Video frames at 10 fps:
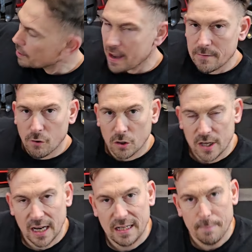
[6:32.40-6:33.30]
then
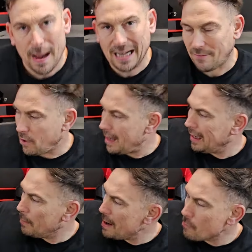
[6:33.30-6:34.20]
rotating back. I've got a
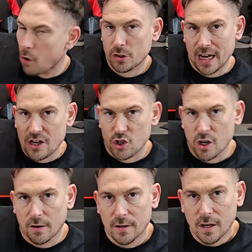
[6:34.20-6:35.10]
little bit of rotation
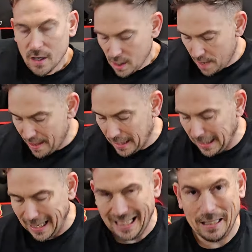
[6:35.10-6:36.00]
on, and that
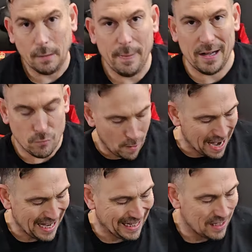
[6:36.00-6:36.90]
little bit of
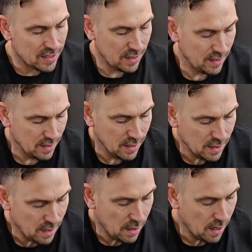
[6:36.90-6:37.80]
rise
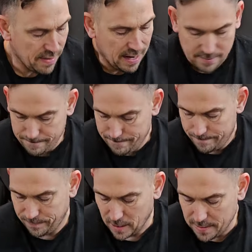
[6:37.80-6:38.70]
on
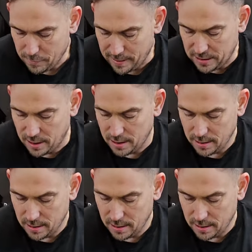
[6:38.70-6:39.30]
that wrist.